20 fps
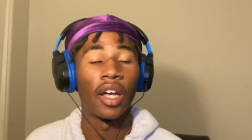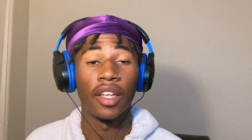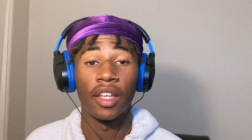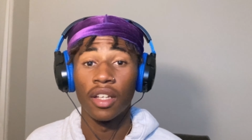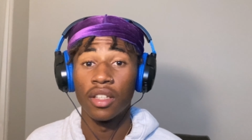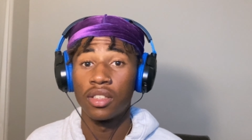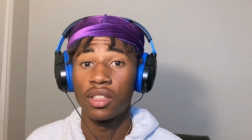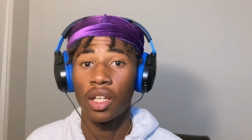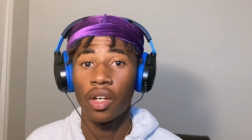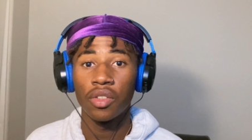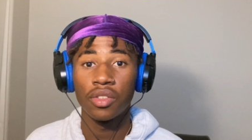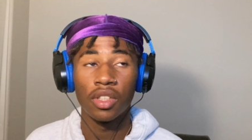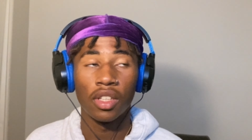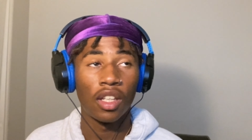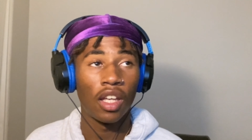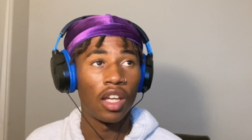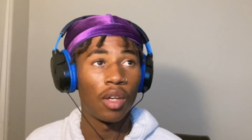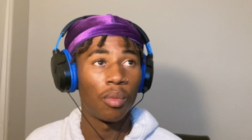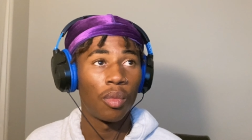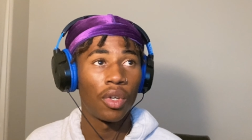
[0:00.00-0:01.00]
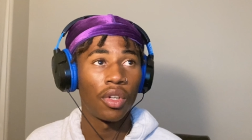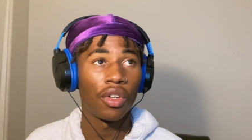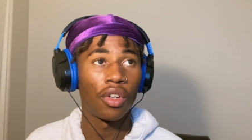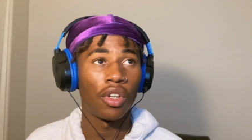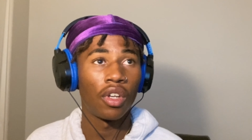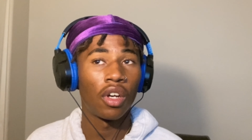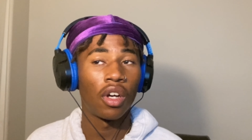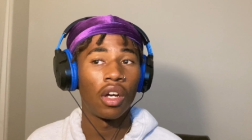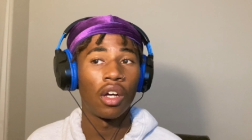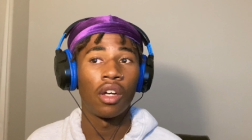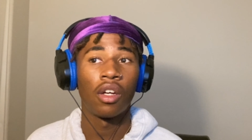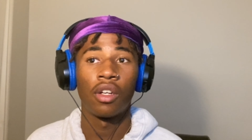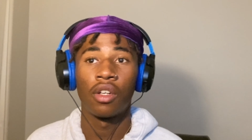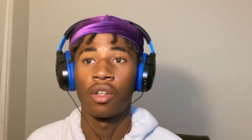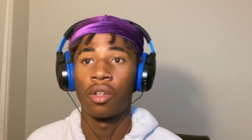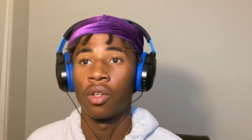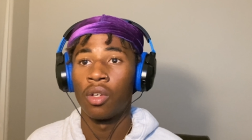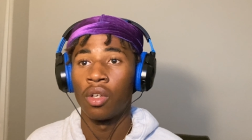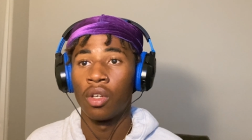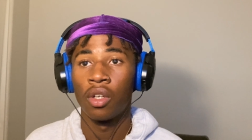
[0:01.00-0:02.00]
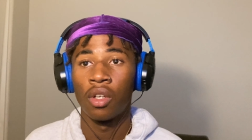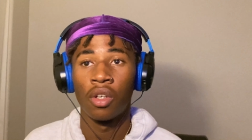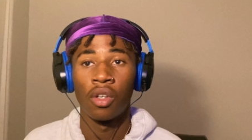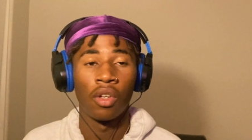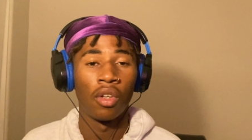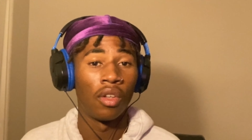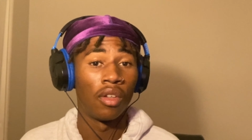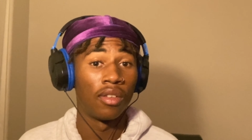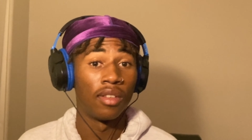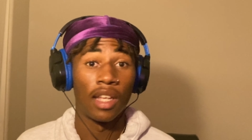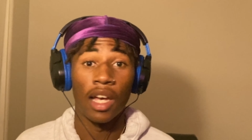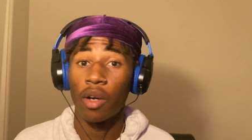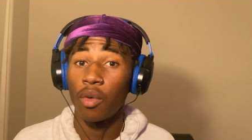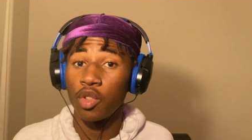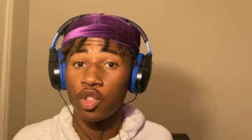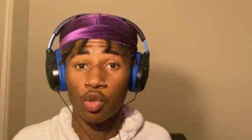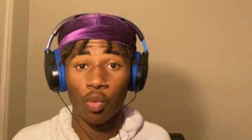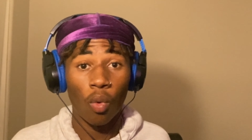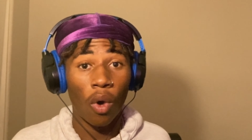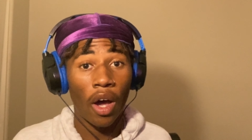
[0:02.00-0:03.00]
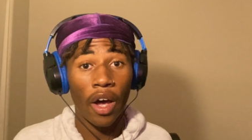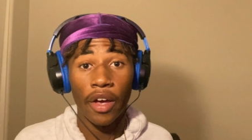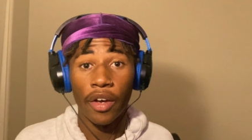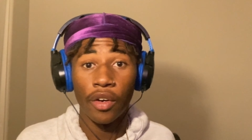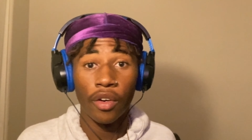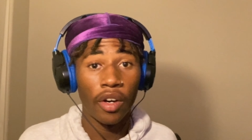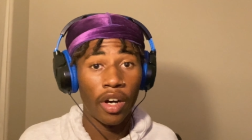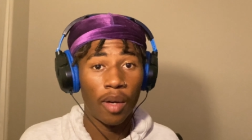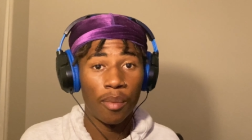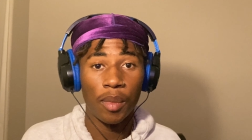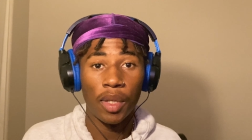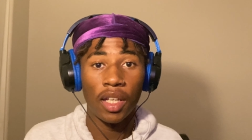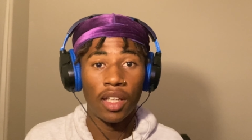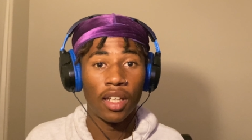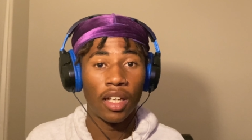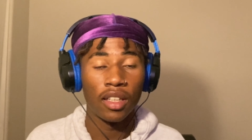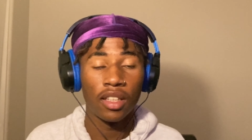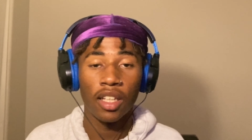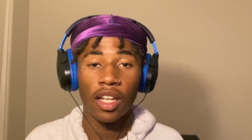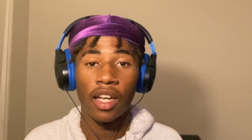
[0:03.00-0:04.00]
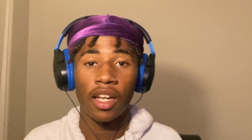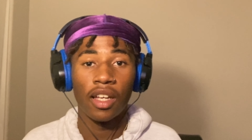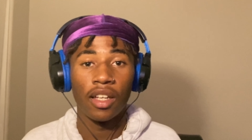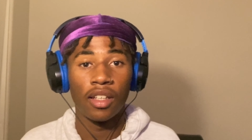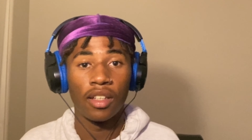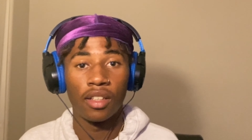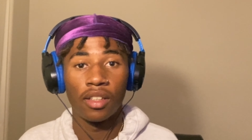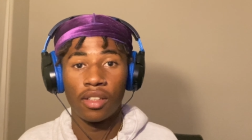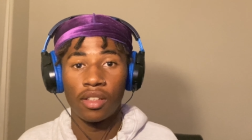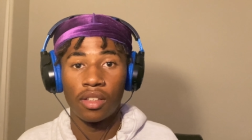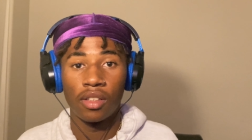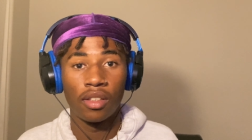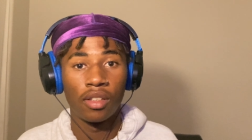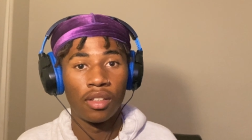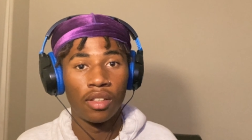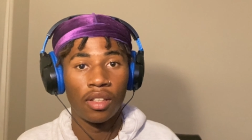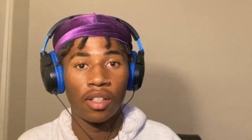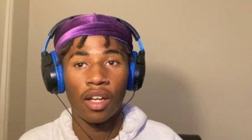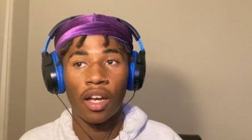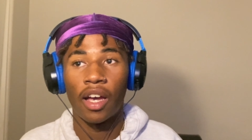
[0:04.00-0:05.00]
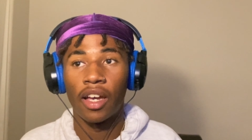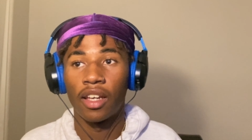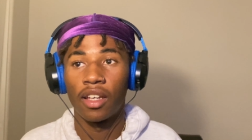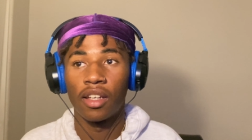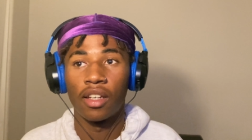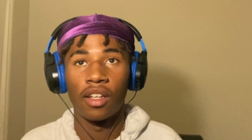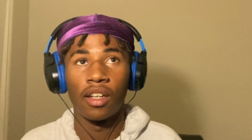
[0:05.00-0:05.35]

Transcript: guess that was a game winner, y'all that was wild. I mean, I thought like